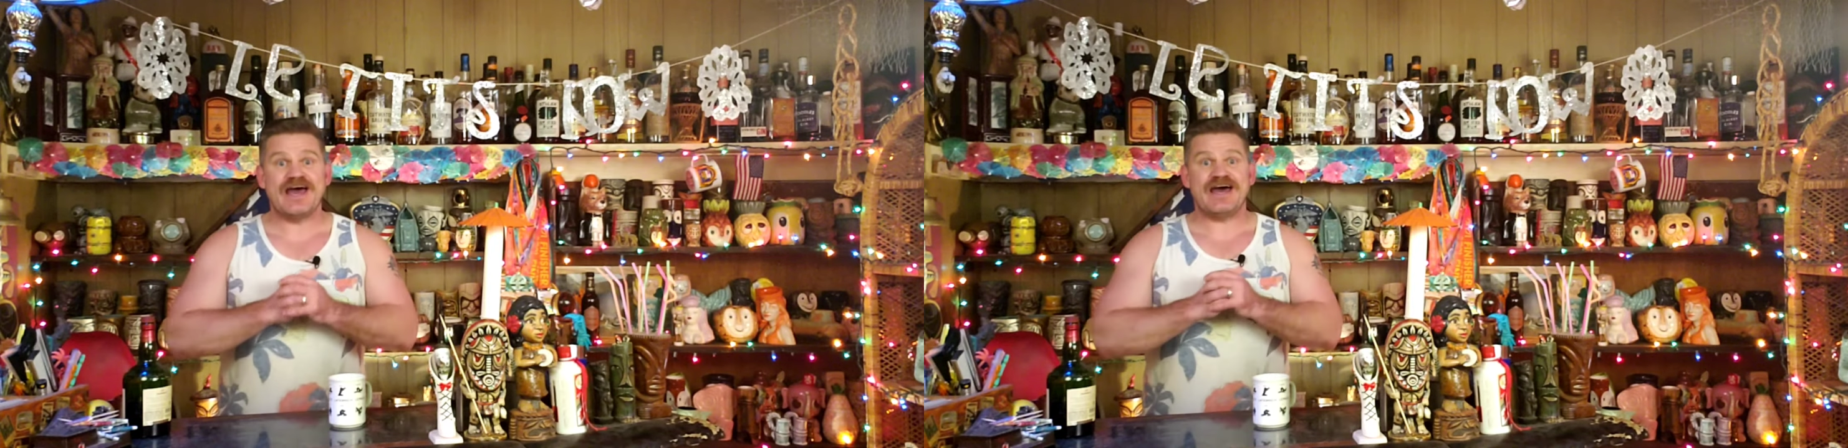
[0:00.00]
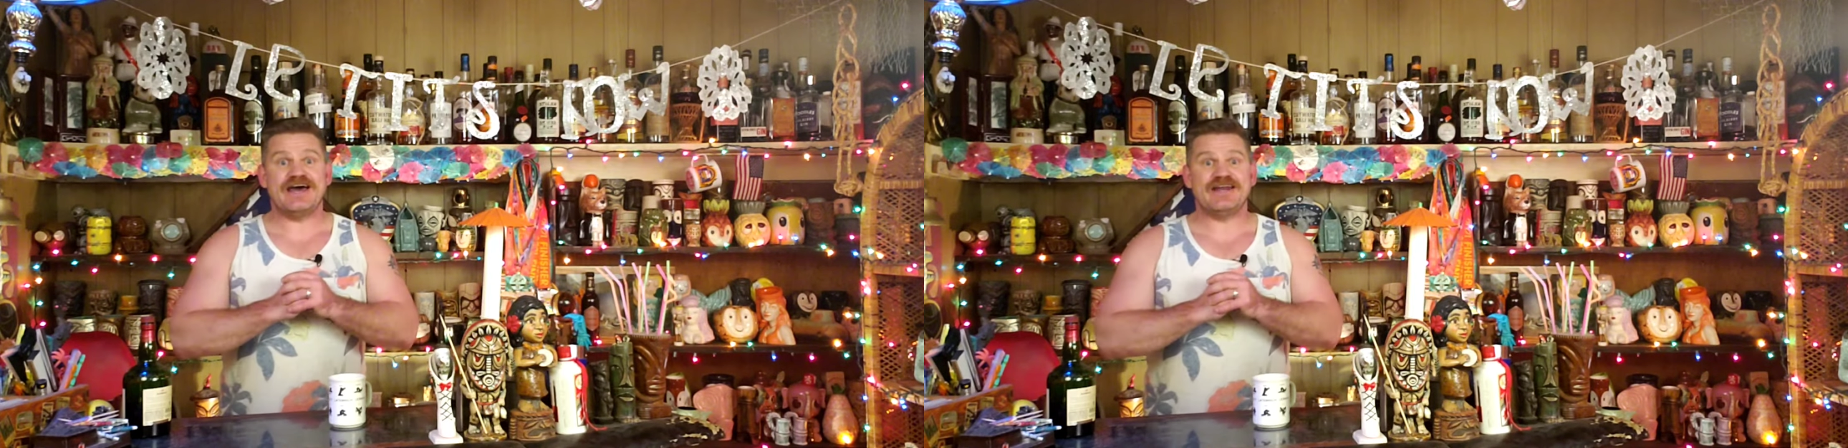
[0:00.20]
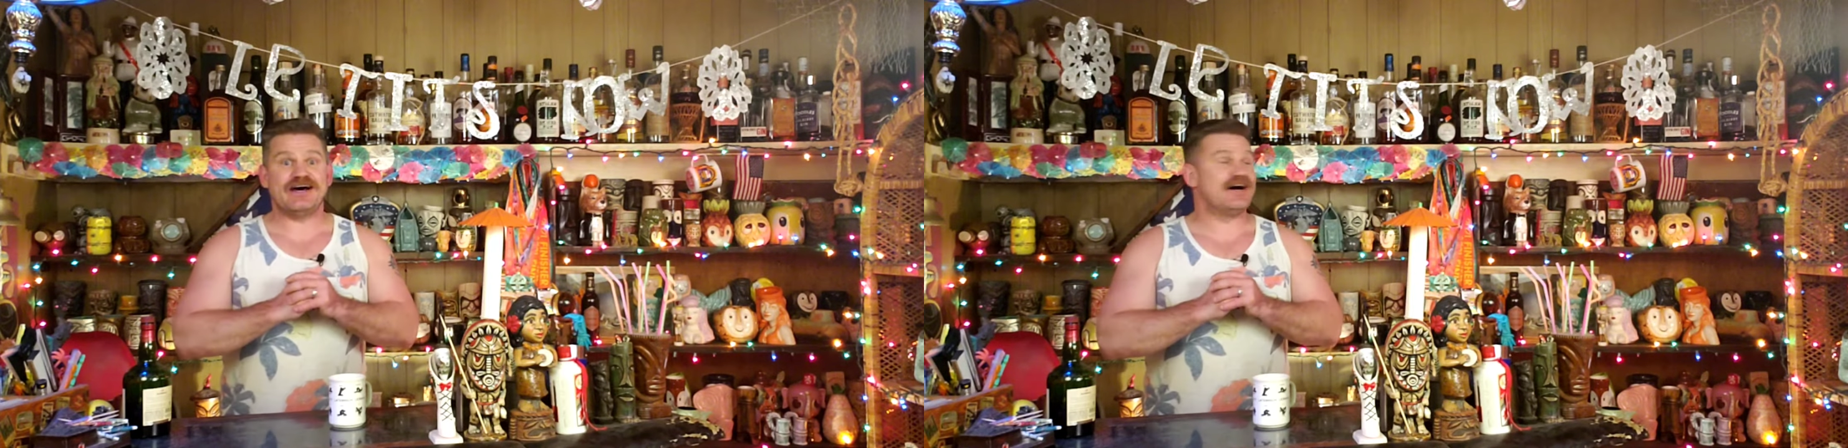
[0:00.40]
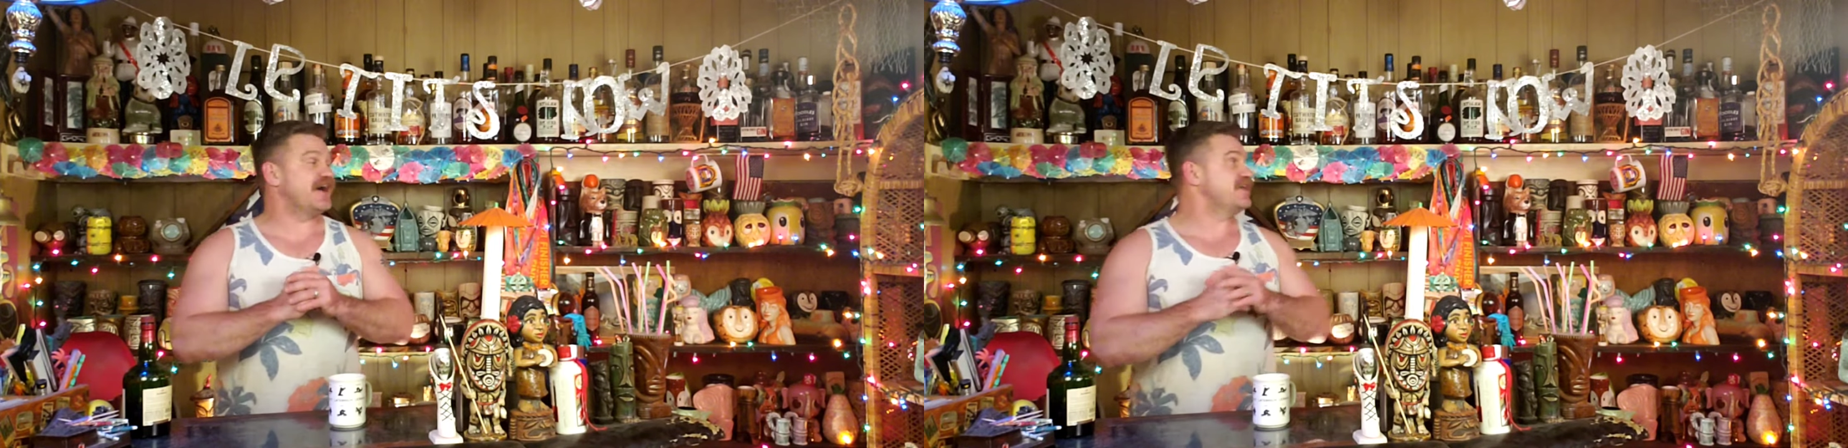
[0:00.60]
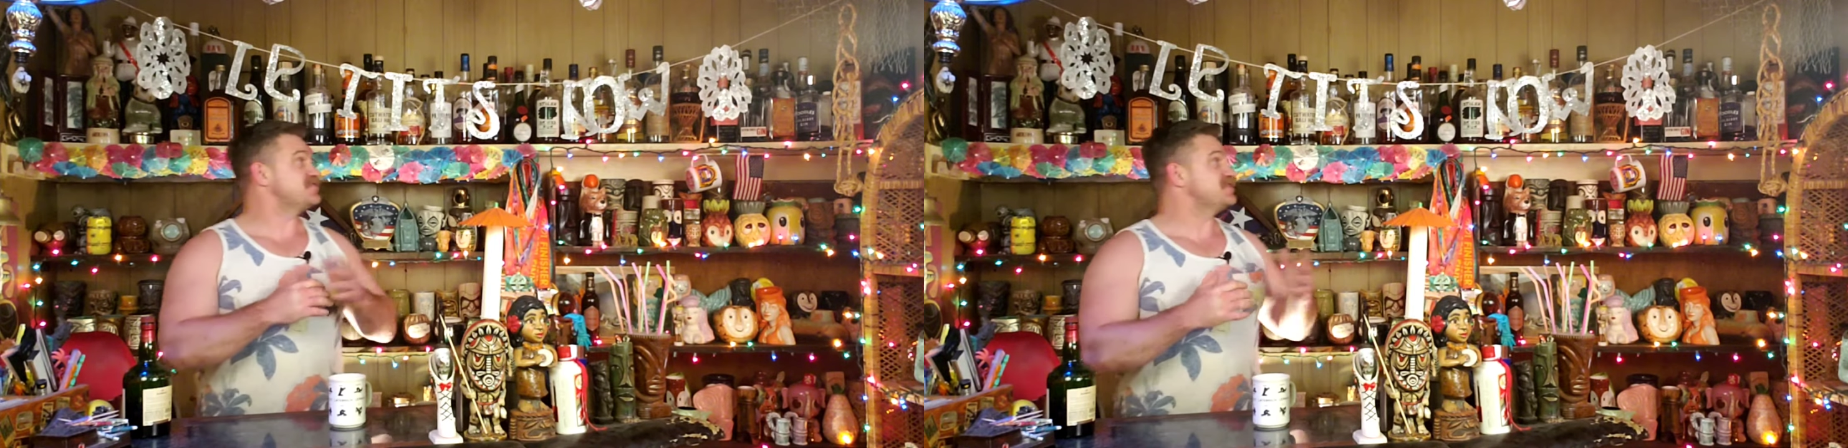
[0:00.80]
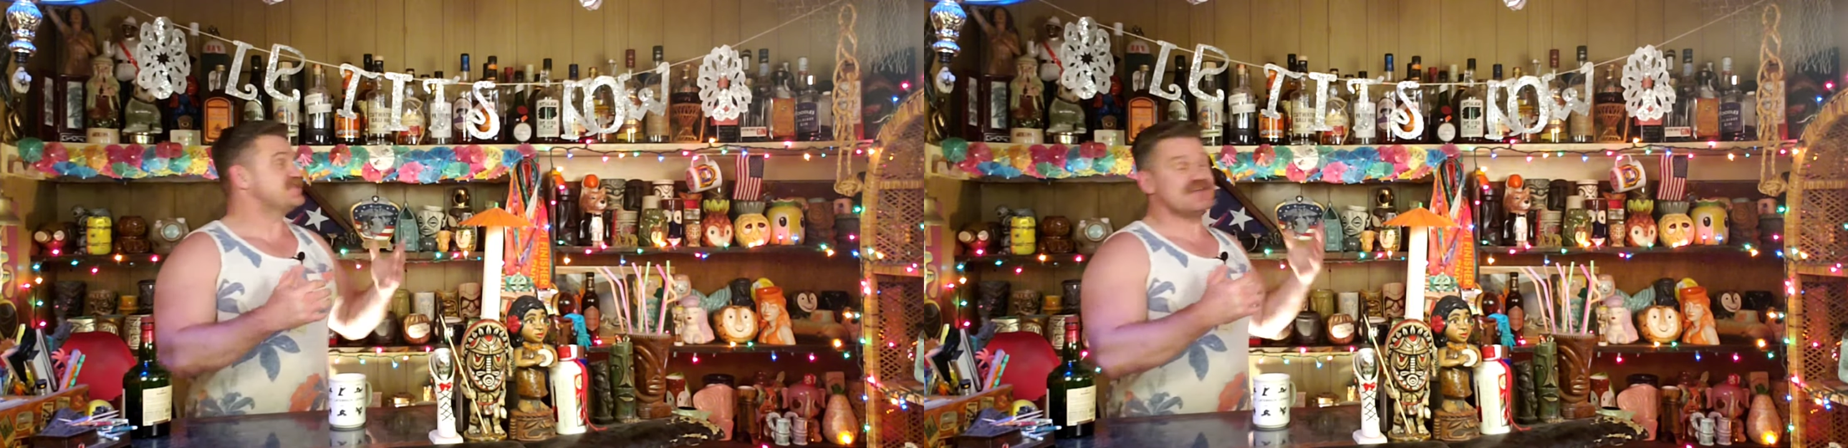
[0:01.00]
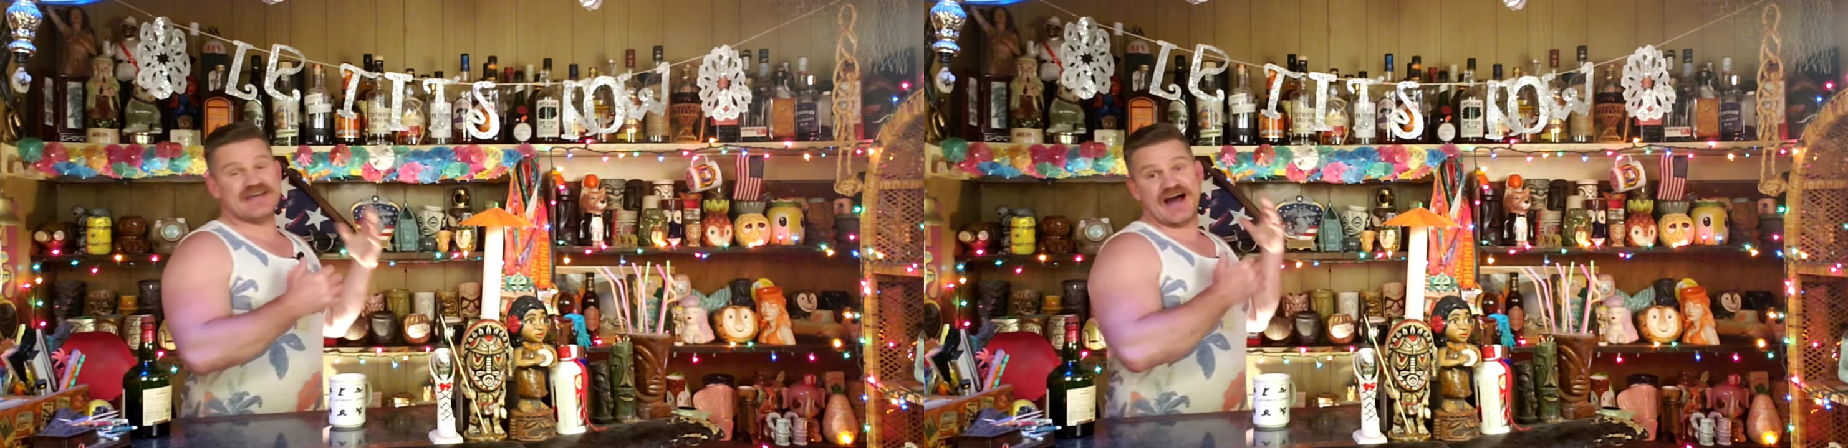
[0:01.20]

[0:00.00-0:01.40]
and as you can see,